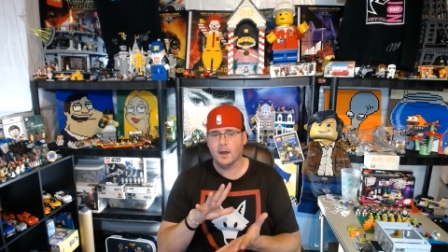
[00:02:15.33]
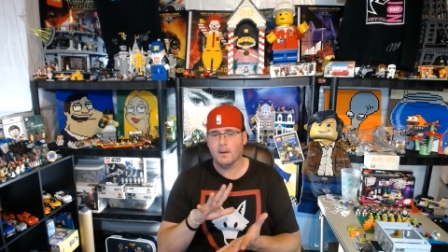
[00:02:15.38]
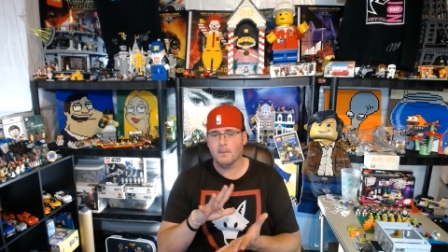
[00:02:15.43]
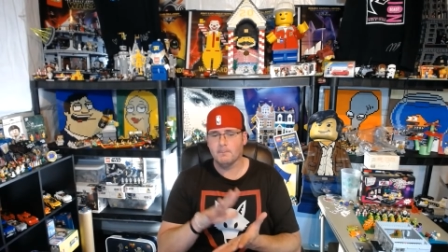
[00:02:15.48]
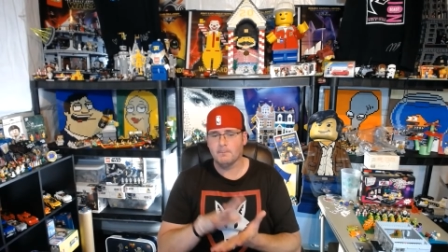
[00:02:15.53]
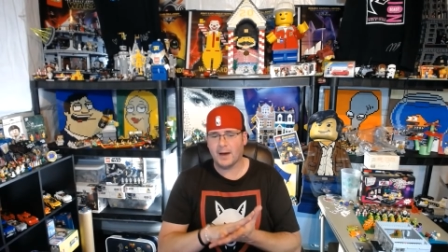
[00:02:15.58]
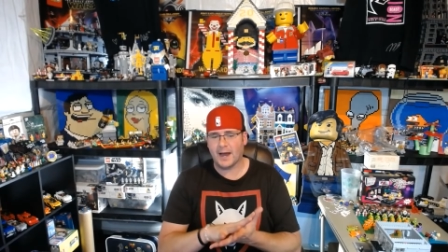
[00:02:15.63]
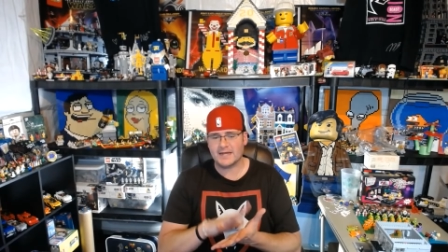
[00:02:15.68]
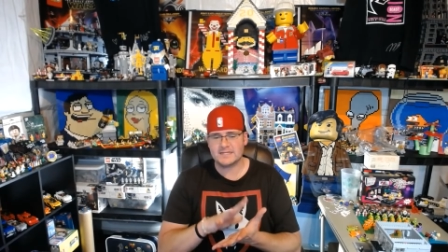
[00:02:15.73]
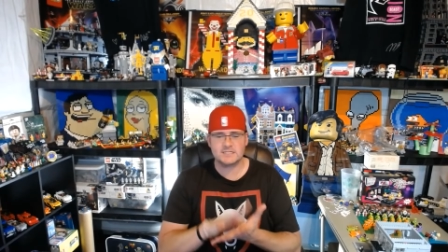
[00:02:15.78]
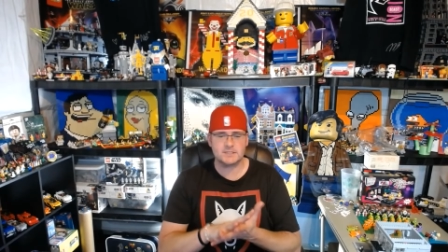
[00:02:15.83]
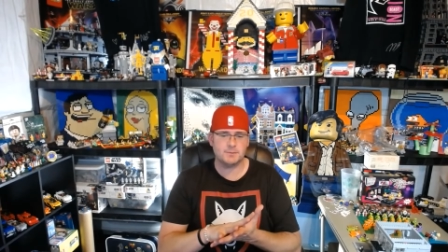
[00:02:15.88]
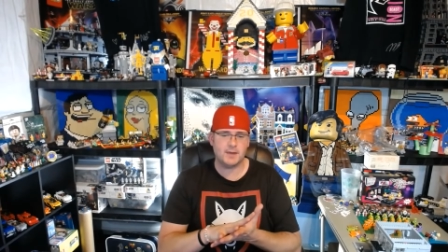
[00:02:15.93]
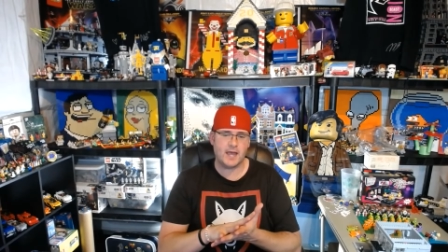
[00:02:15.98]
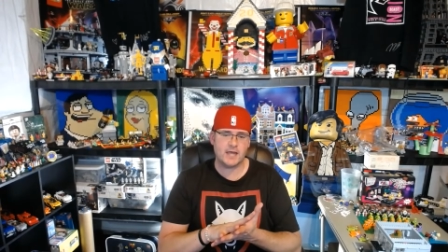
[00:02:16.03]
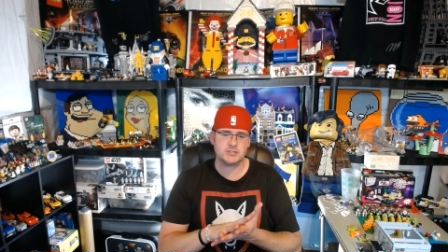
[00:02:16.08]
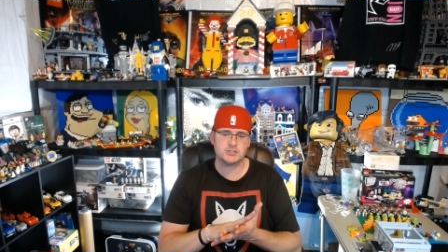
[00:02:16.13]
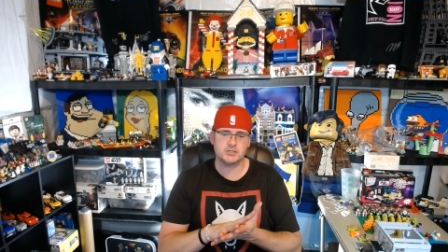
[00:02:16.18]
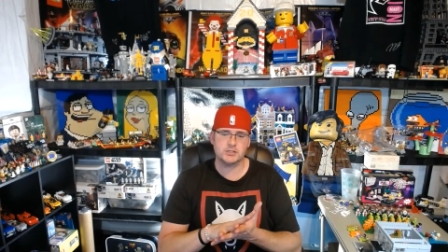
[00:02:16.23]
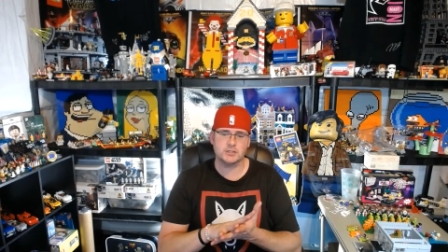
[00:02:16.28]
by
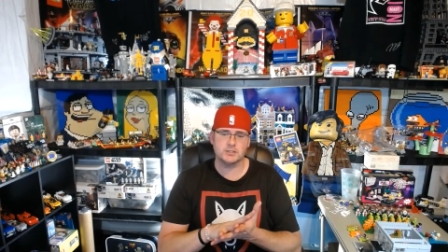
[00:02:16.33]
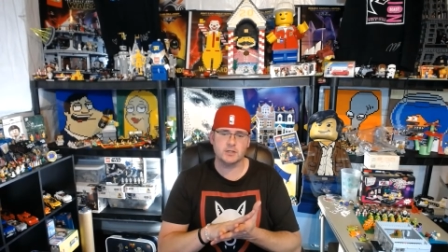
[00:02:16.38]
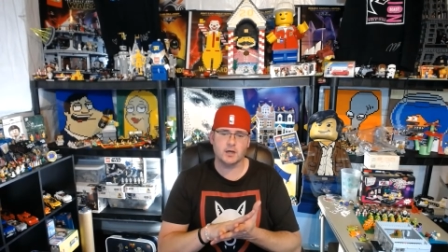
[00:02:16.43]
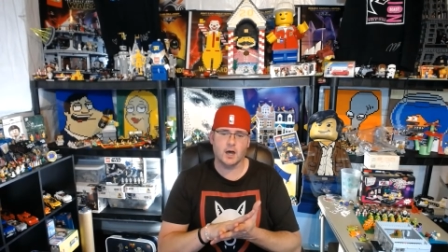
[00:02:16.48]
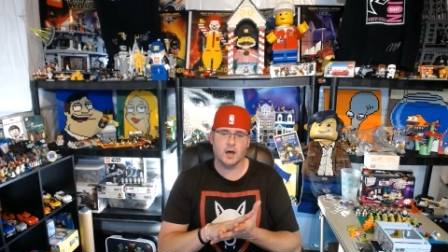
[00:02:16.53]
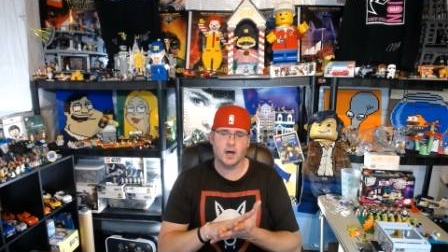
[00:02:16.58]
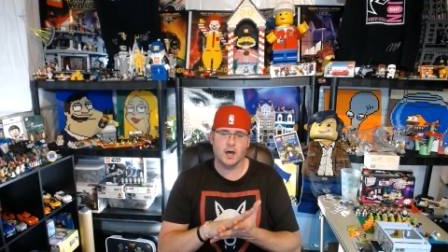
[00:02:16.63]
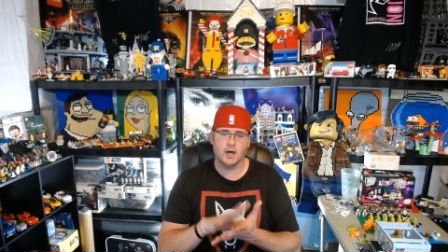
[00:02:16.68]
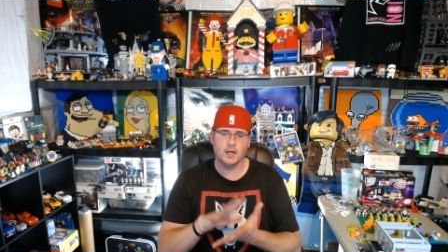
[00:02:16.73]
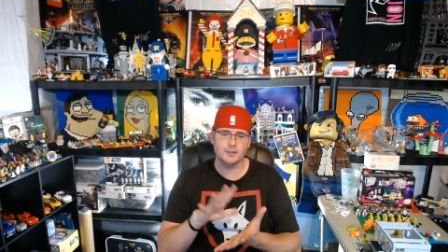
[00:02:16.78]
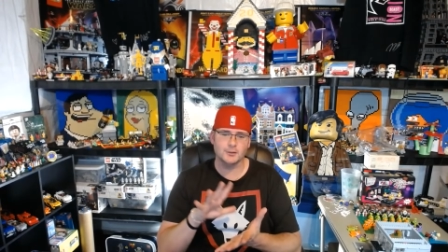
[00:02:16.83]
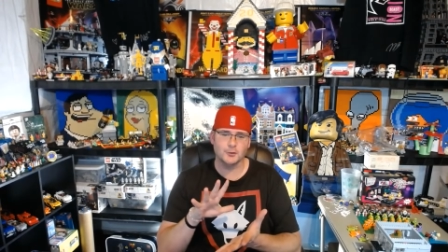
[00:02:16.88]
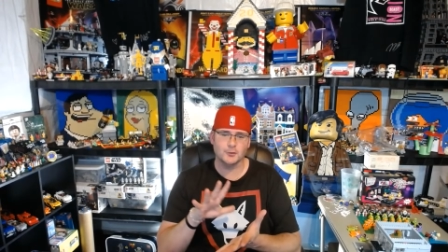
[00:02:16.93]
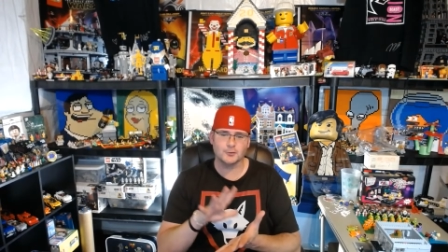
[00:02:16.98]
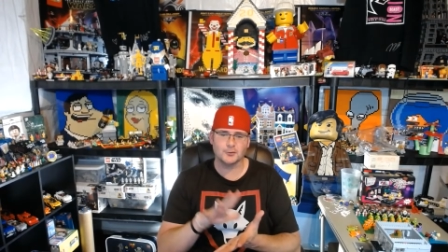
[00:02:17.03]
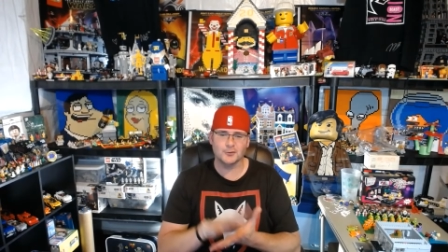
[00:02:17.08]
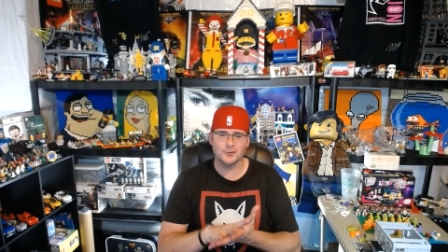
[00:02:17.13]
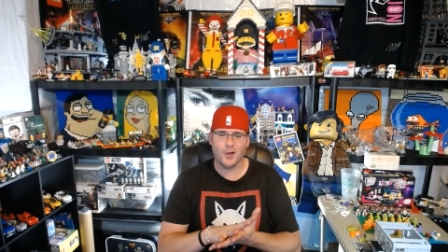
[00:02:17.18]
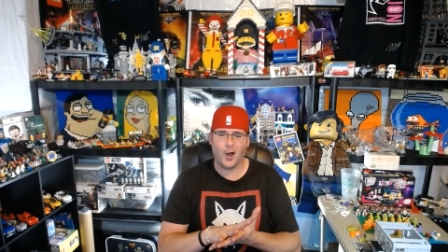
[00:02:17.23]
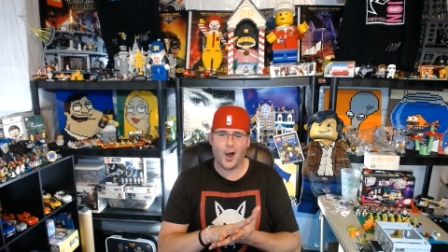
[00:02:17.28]
Sebastian, a
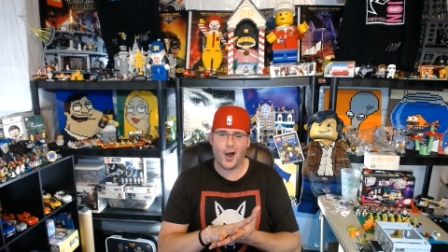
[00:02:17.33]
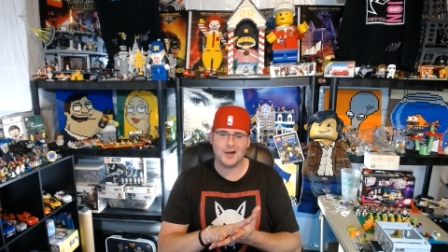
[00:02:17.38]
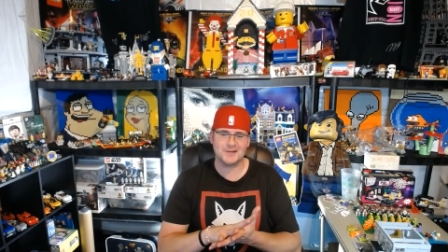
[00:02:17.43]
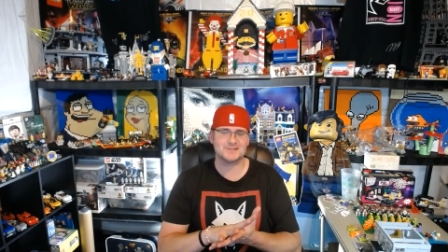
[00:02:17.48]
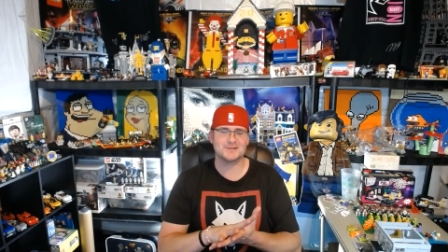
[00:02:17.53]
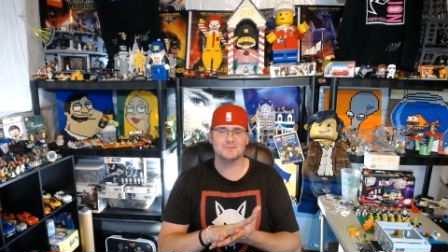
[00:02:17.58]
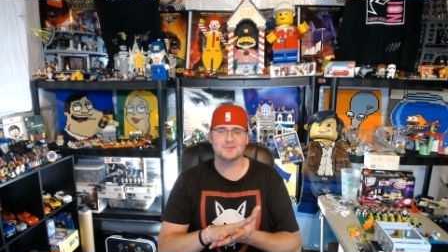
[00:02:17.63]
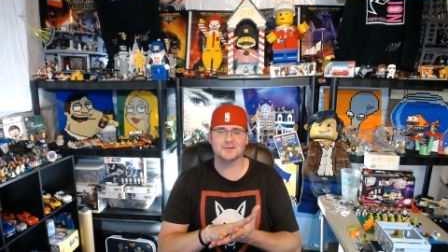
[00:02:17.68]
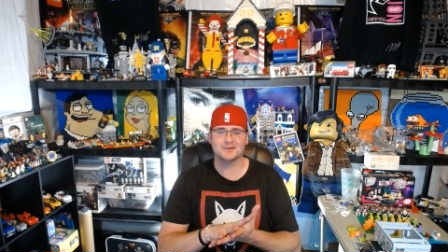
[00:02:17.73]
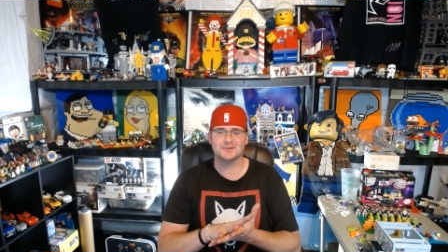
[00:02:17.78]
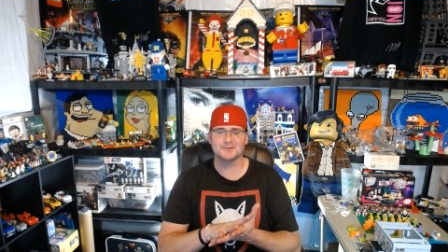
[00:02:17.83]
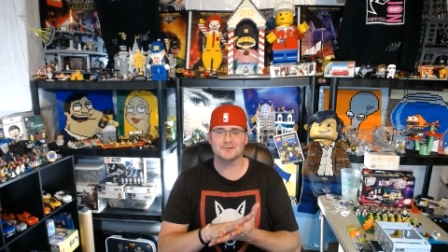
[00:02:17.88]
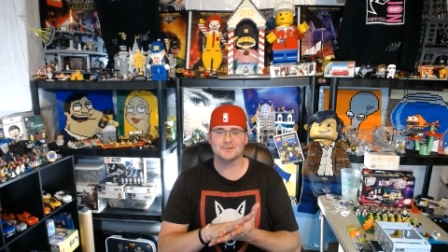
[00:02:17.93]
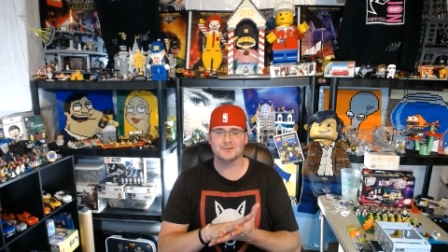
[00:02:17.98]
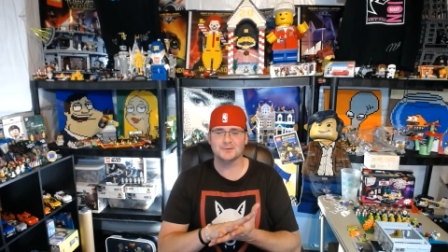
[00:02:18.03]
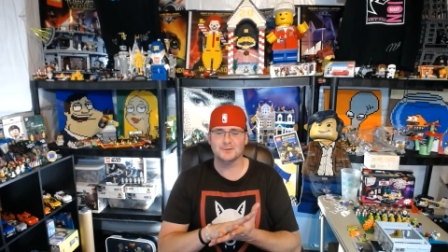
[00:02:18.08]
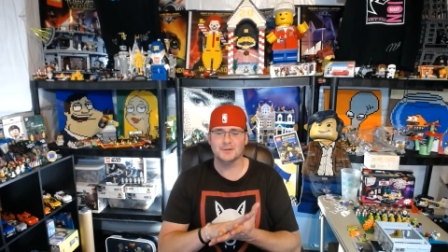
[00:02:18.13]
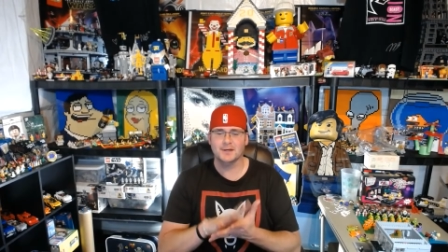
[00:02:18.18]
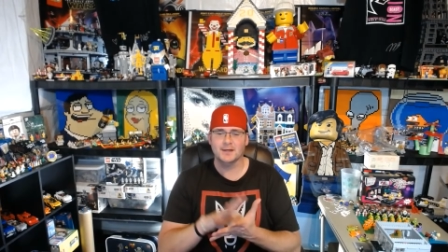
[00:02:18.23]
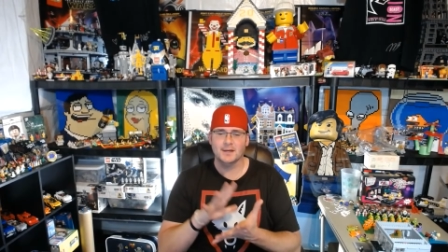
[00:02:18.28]
local awesome little
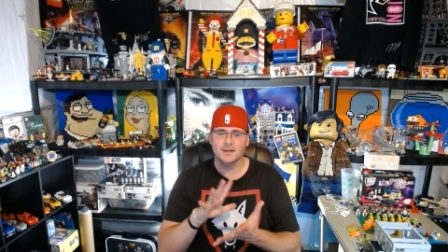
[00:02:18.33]
dude